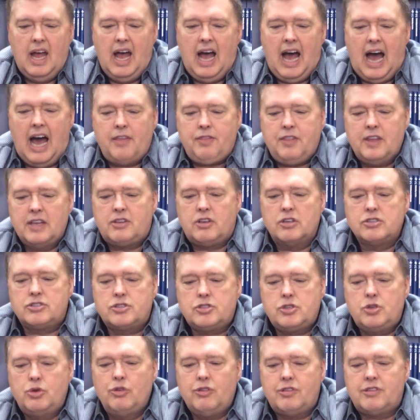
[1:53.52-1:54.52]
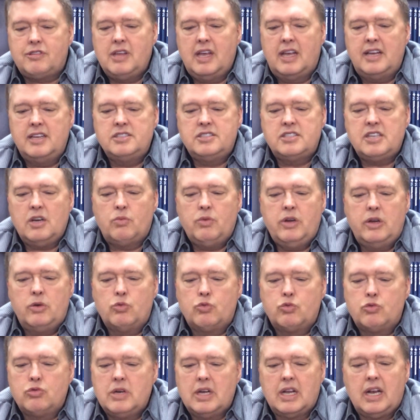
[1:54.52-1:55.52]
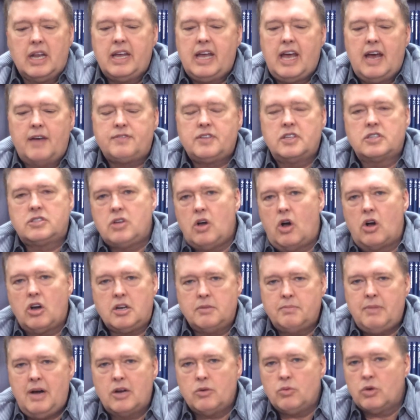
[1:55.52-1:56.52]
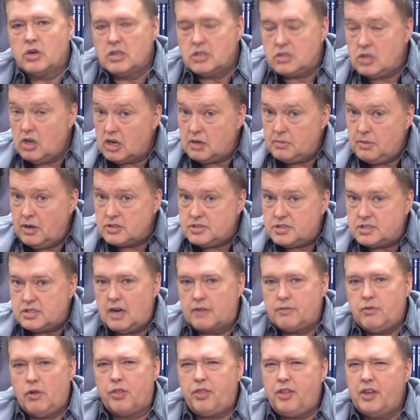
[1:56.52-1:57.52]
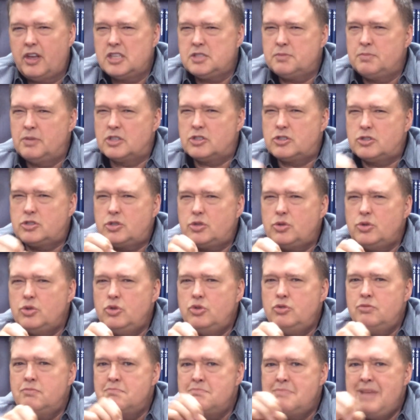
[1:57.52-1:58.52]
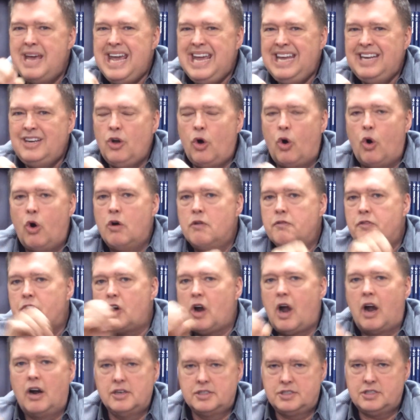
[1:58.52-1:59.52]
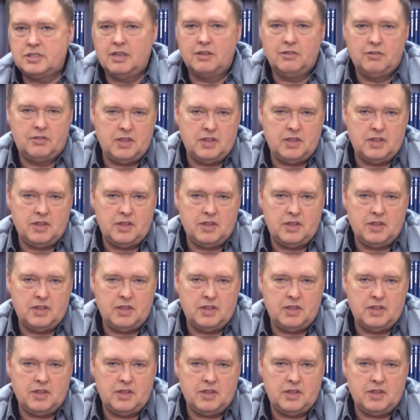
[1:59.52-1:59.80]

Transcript: I think there's 2 things that we really have to talk about. And we're going to talk about several things, but 2 main overarching